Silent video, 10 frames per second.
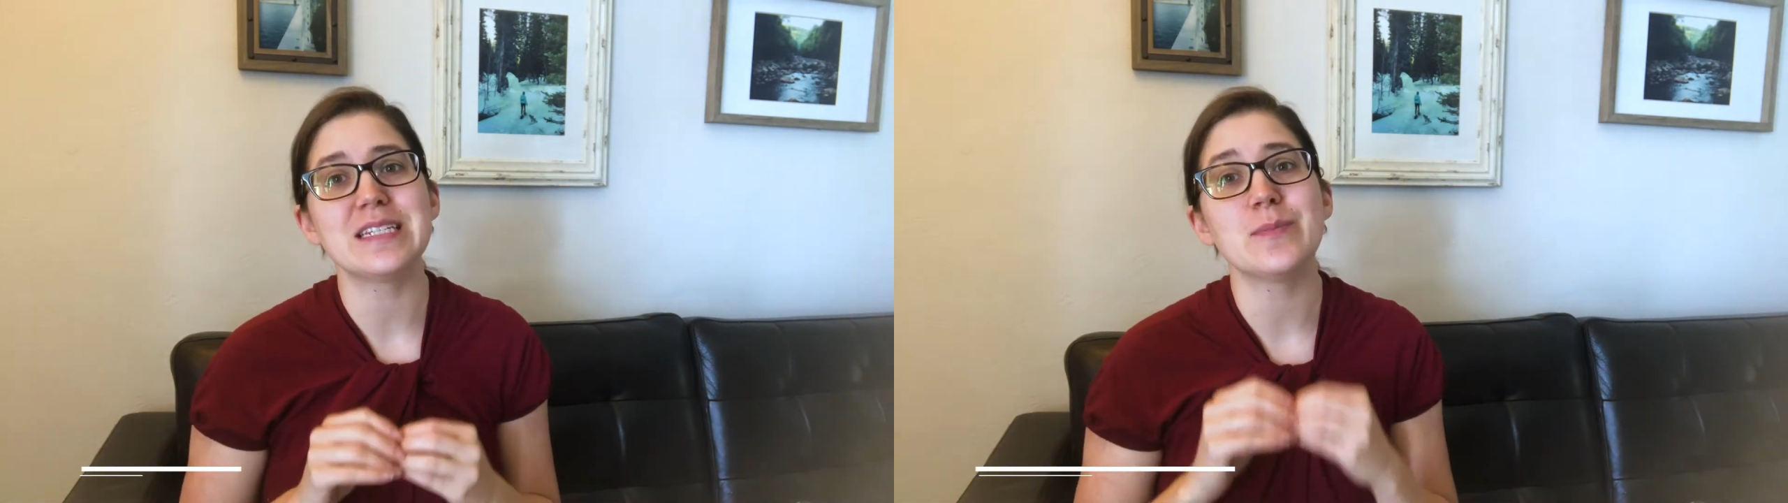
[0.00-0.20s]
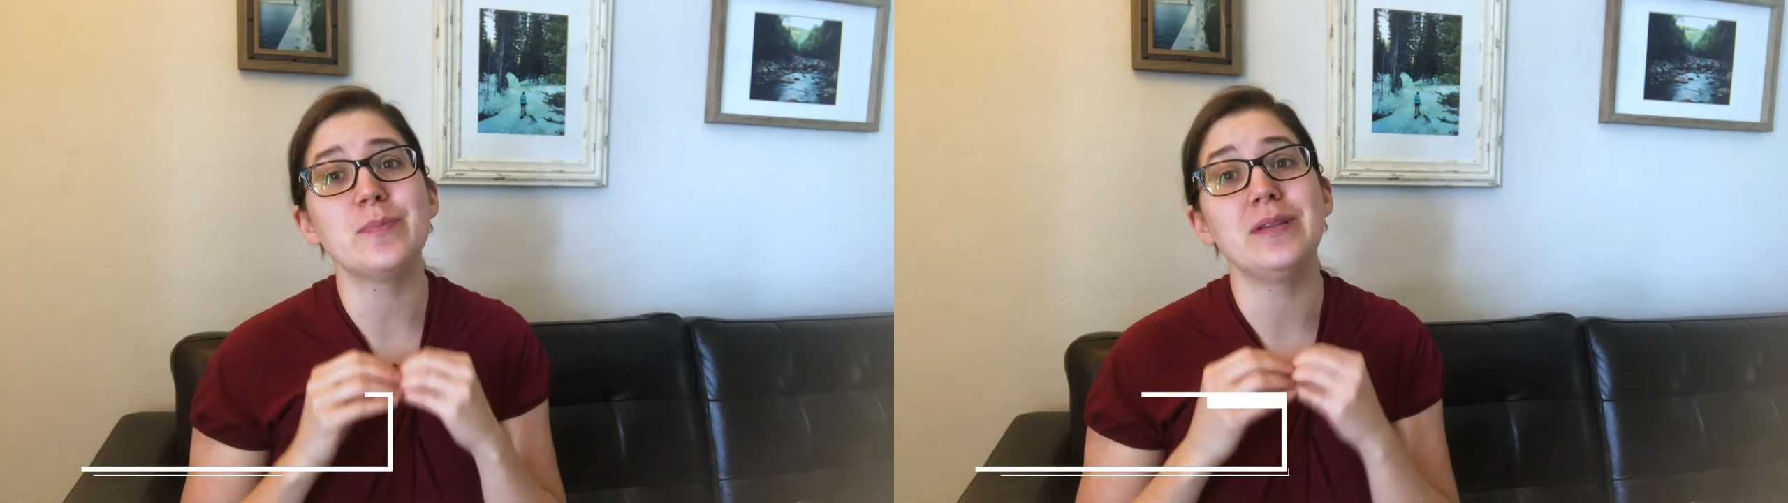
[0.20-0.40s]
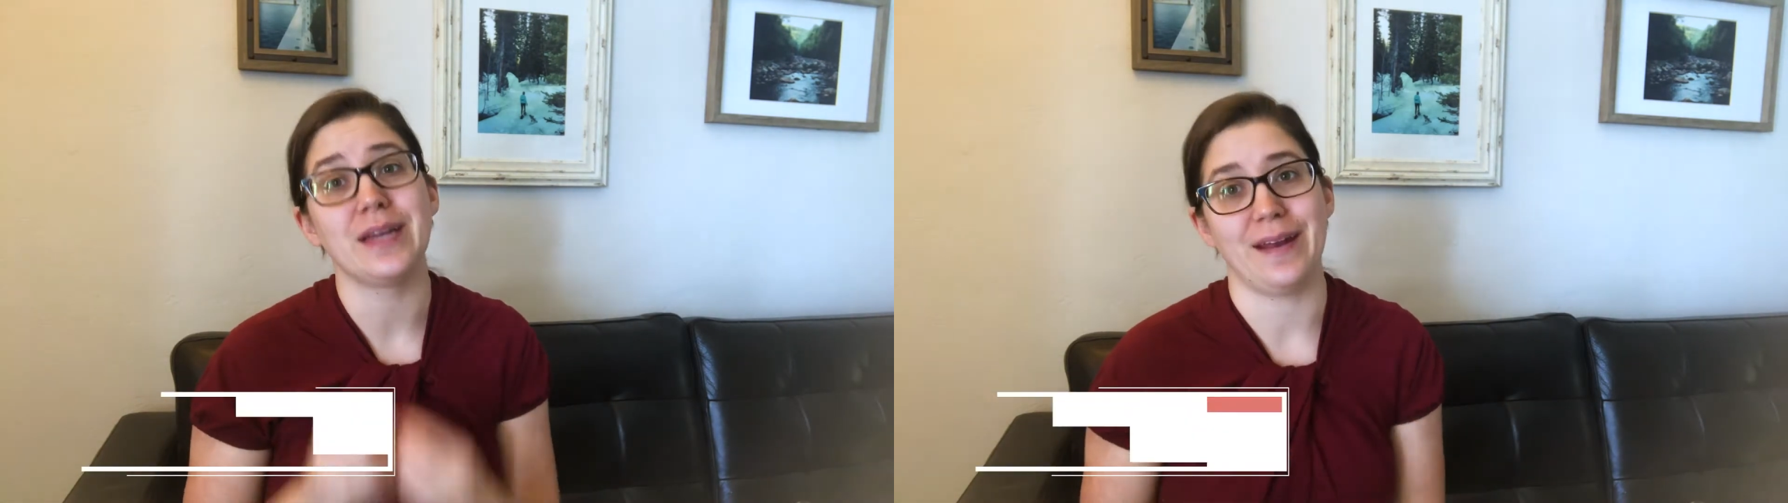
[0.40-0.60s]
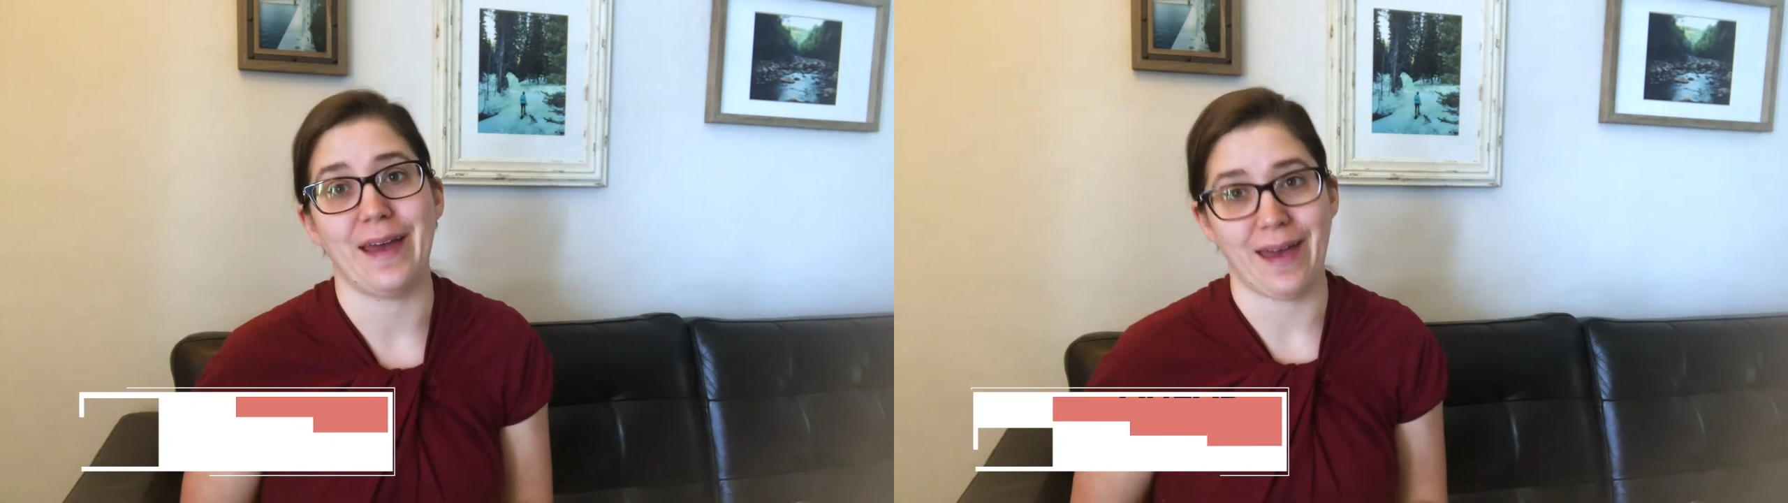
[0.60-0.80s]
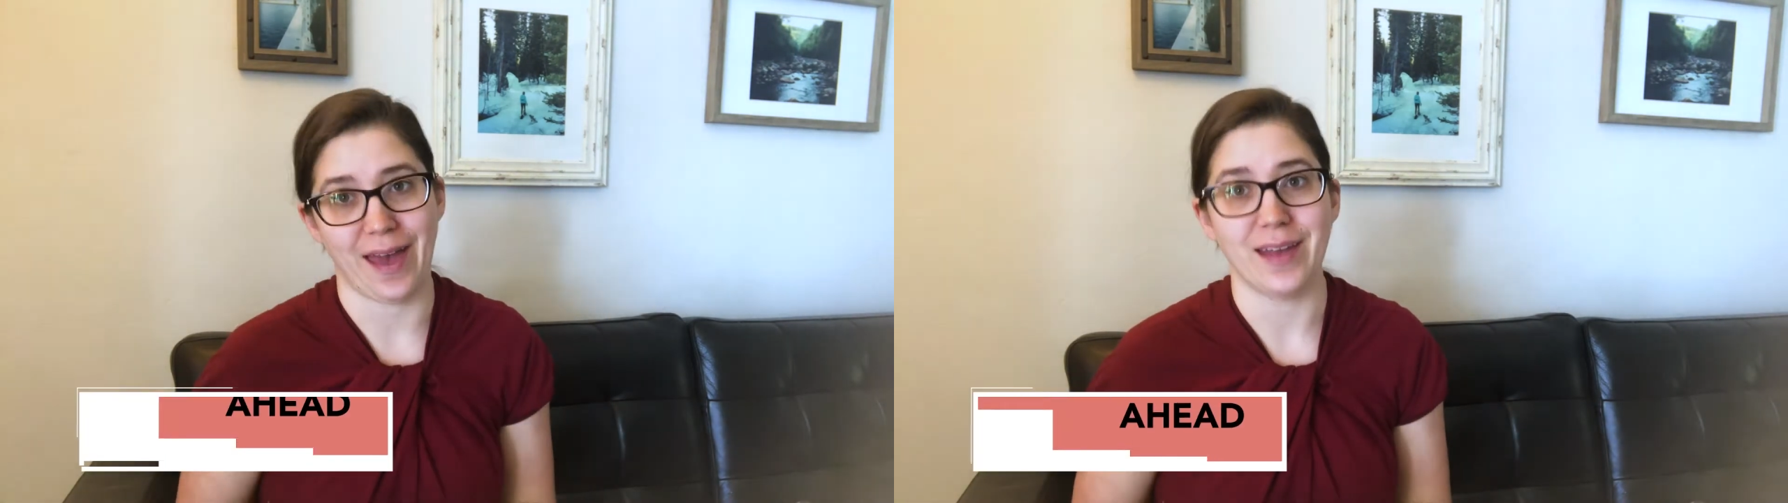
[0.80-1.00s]
to plan
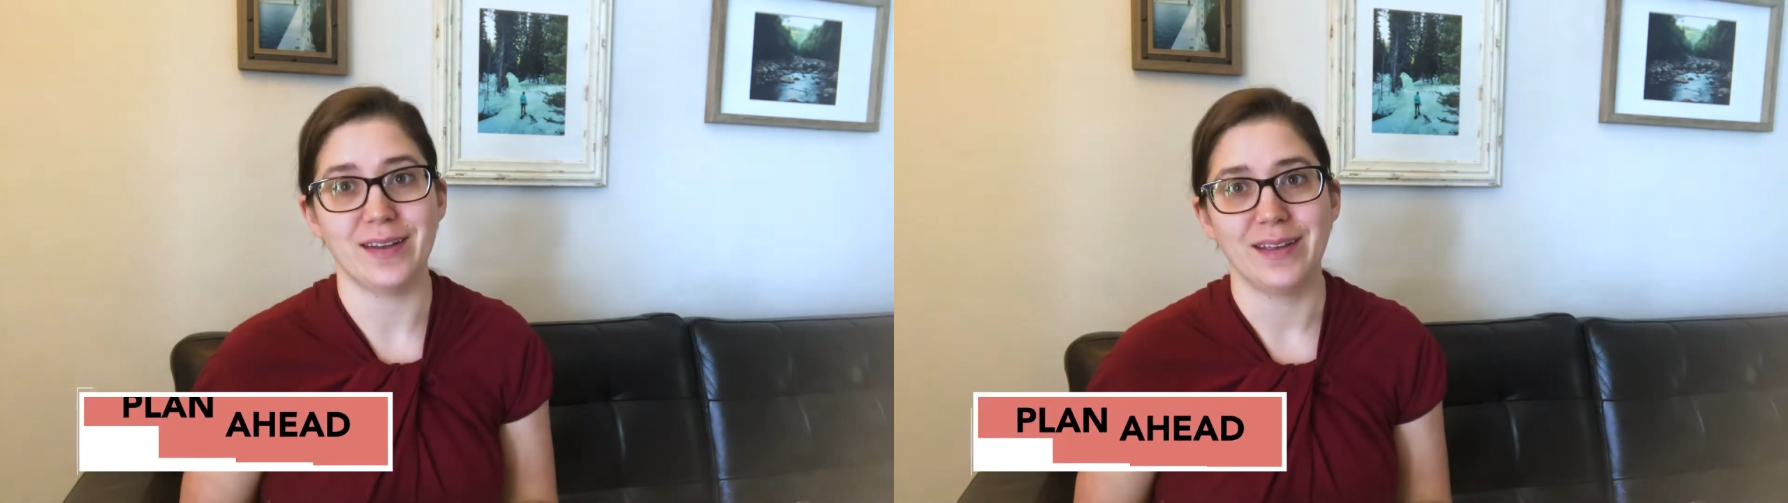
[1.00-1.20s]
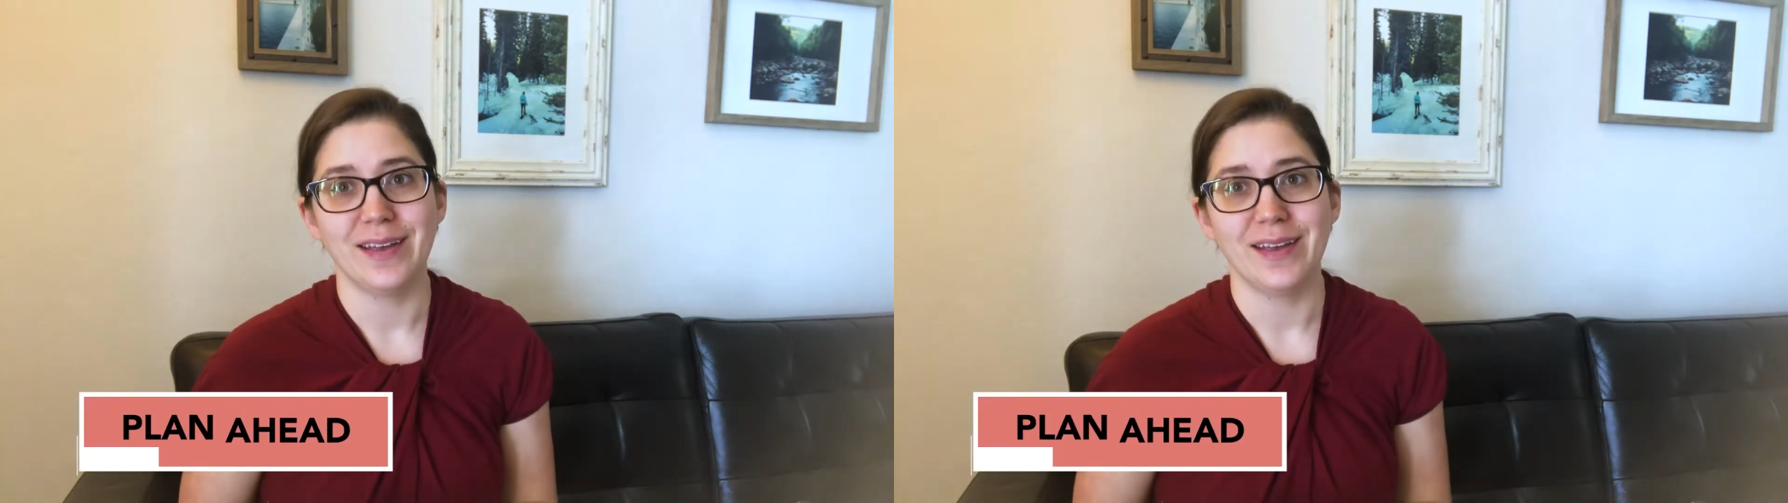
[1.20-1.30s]
ahead.